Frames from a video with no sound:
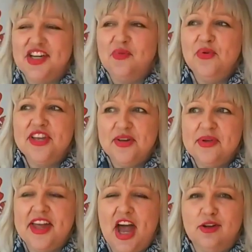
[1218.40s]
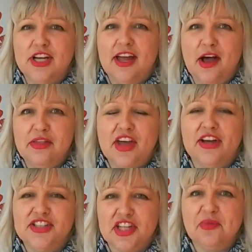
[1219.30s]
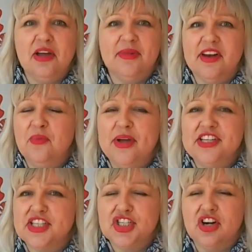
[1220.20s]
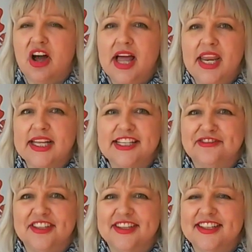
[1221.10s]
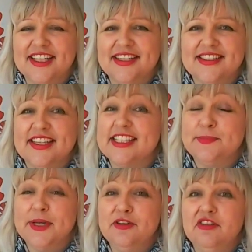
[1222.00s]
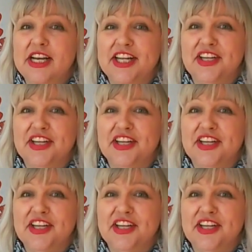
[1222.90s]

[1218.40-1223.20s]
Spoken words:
I'm working with a health coach at the moment, and we're just trialing different things, and it's been really